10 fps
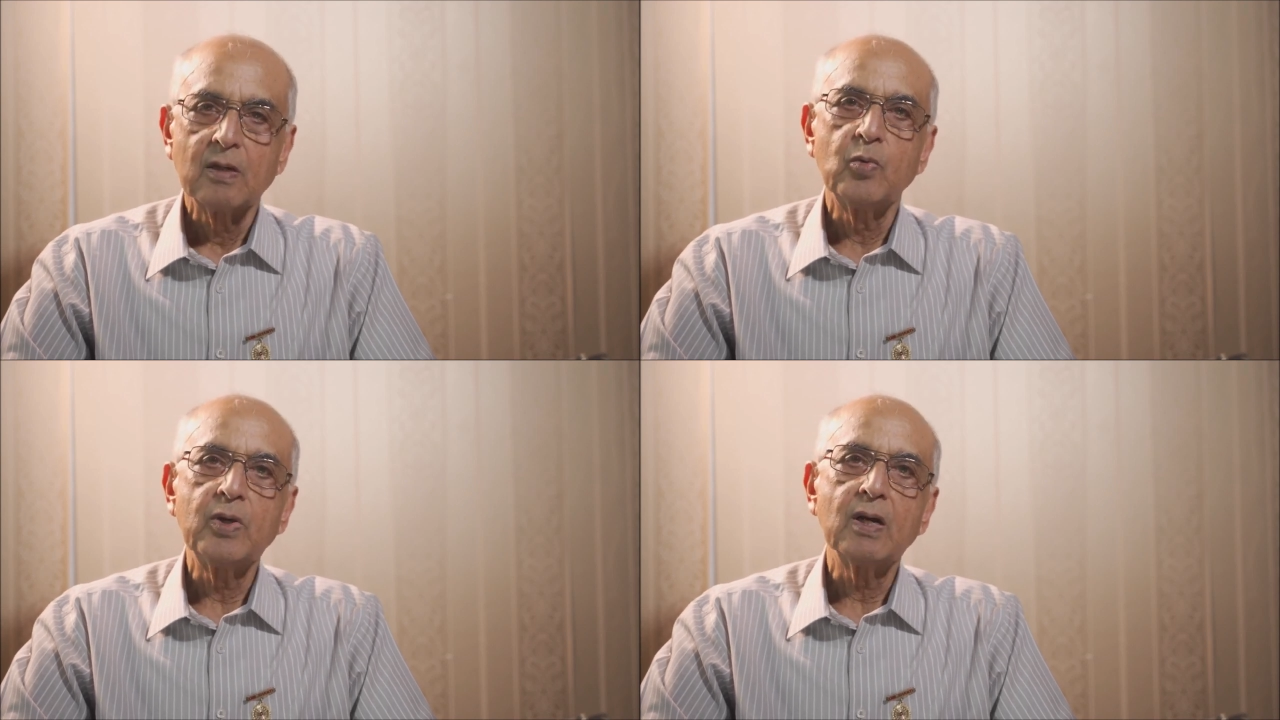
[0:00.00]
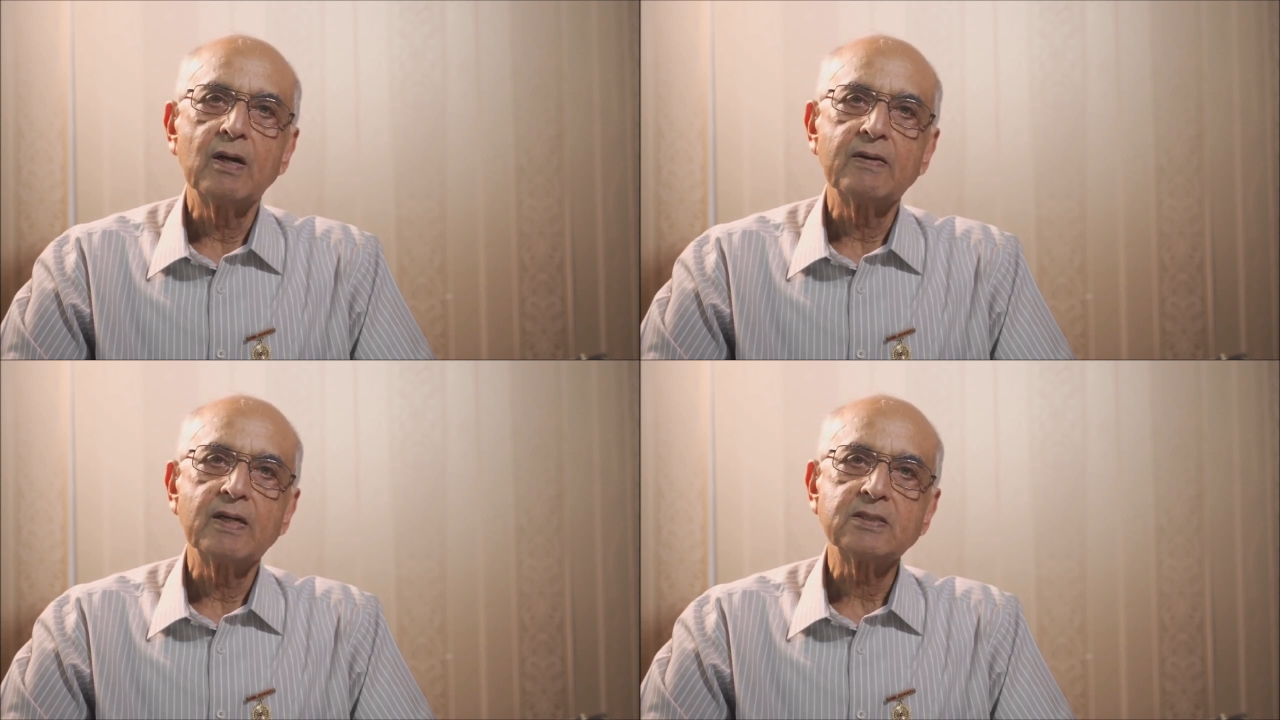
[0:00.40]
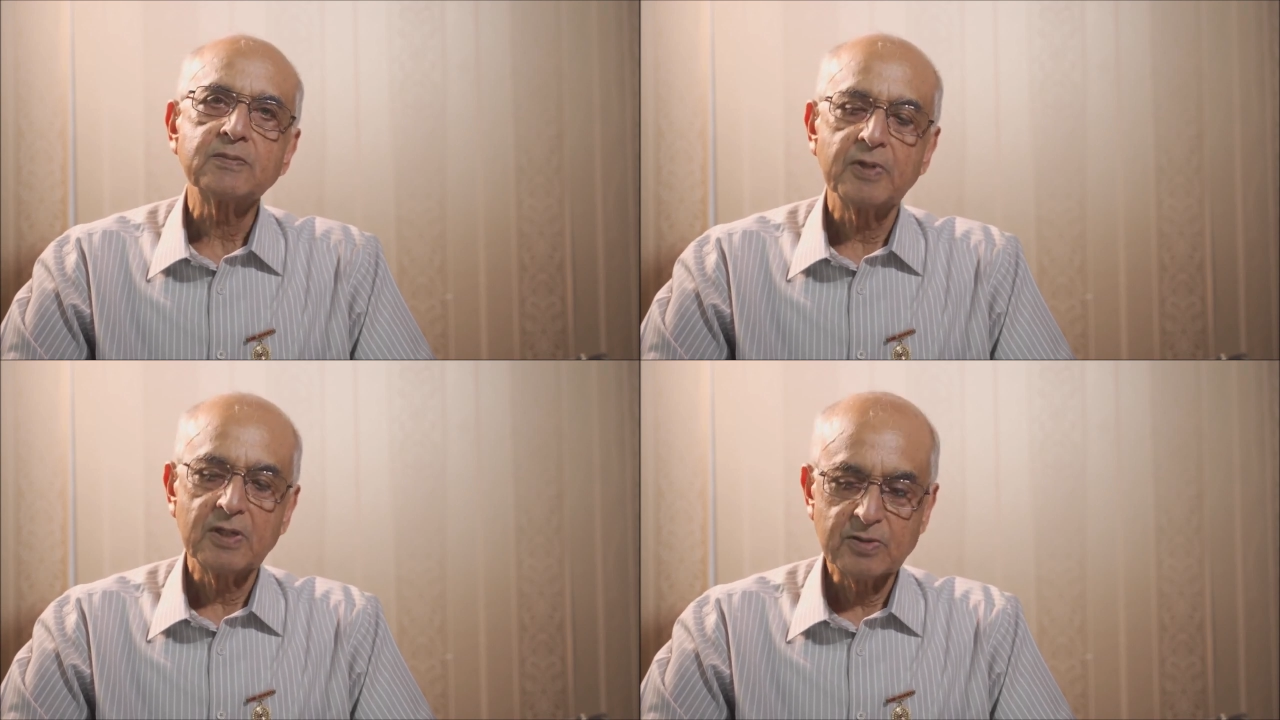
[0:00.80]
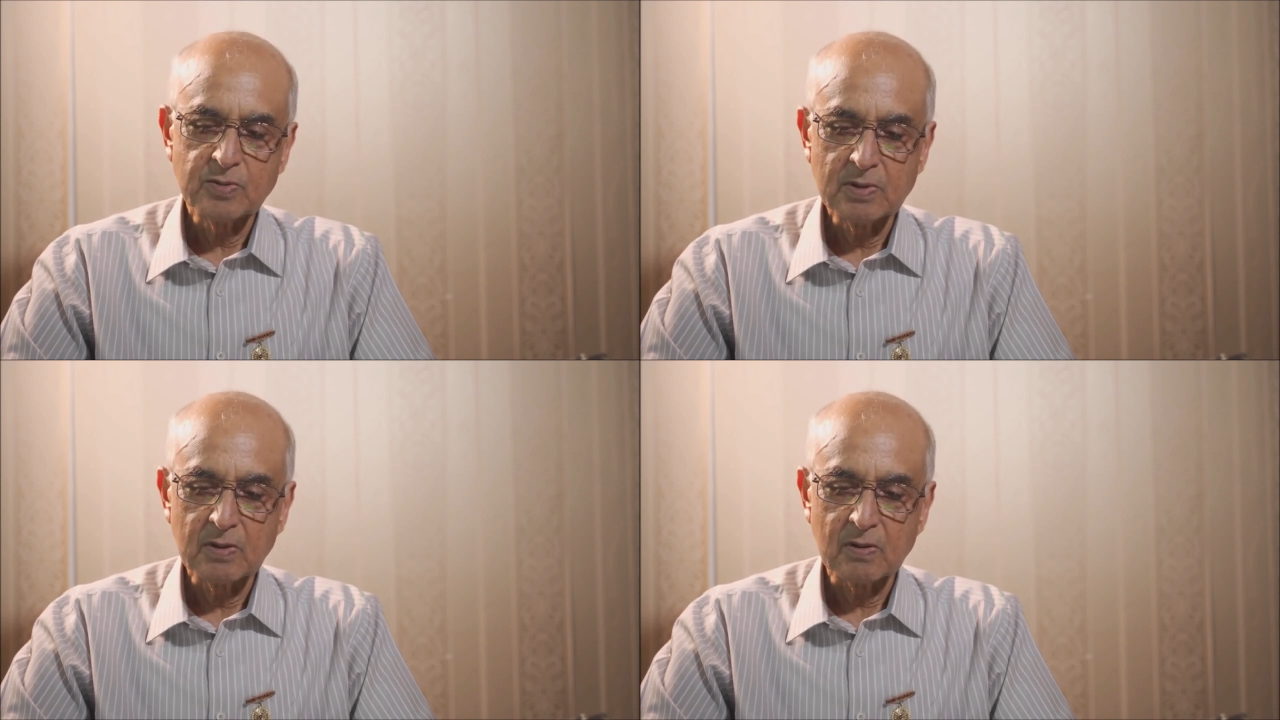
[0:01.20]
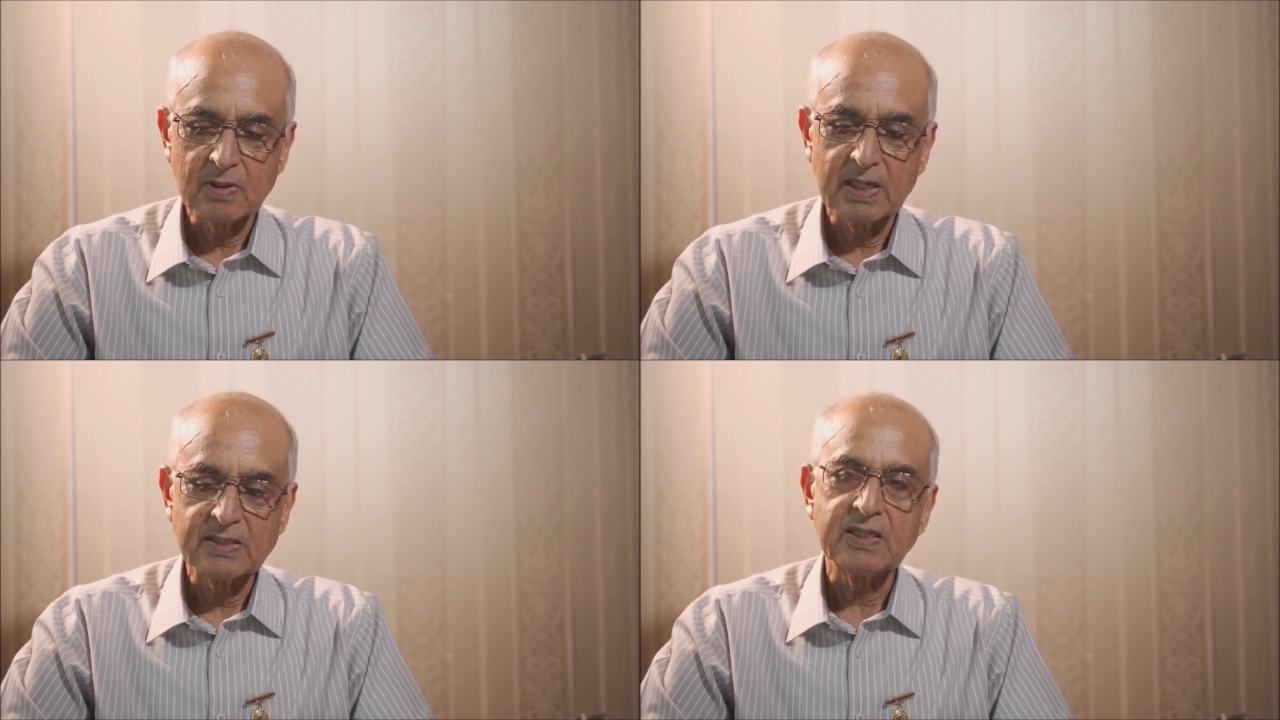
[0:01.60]
we are a spiritual
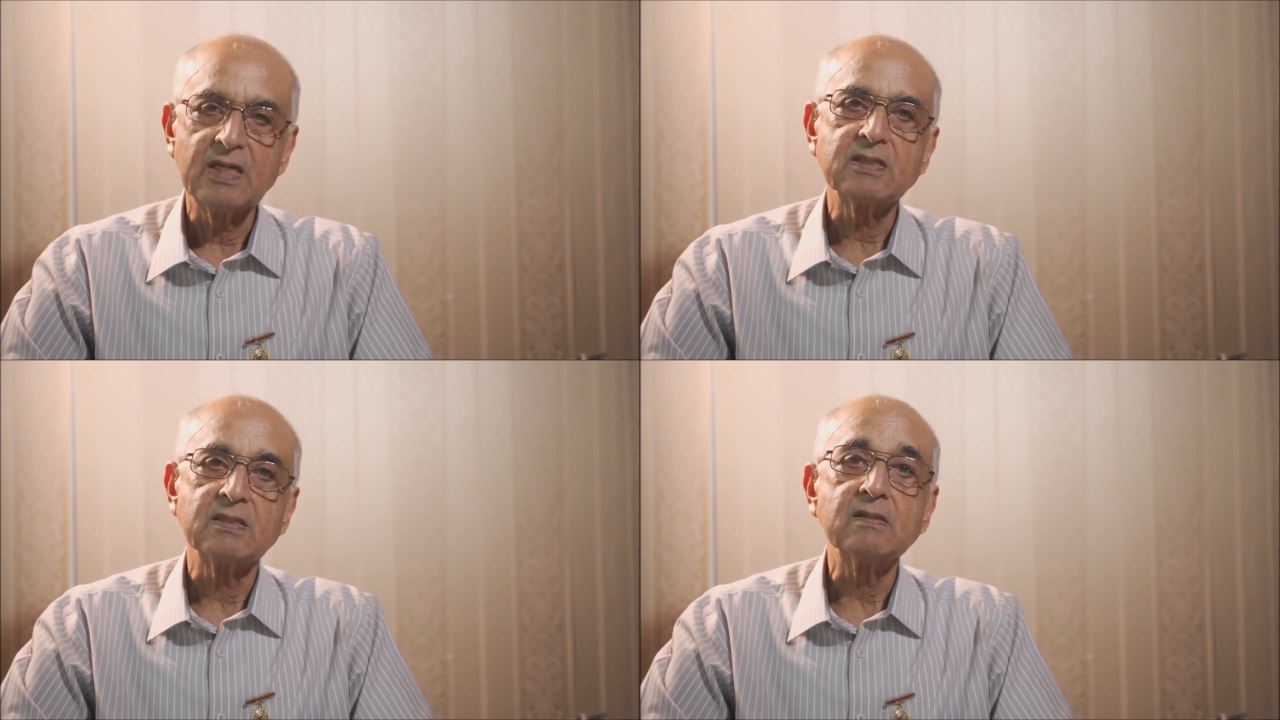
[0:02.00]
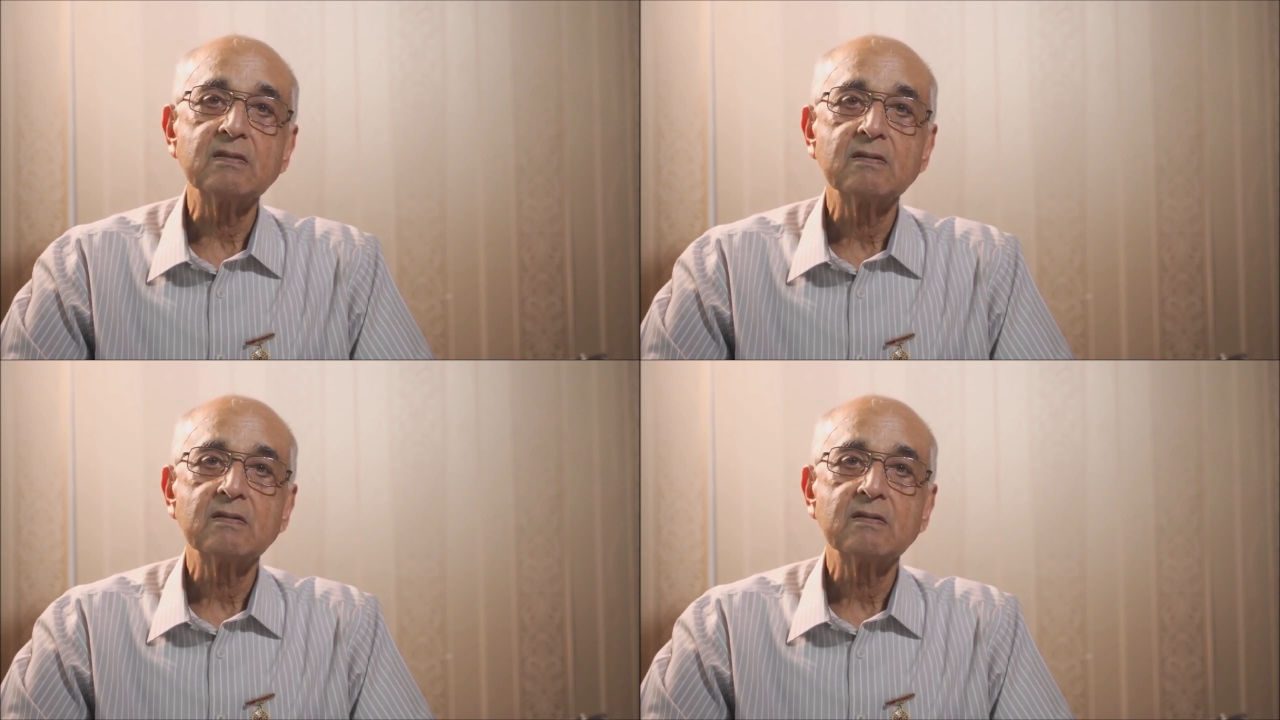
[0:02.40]
organization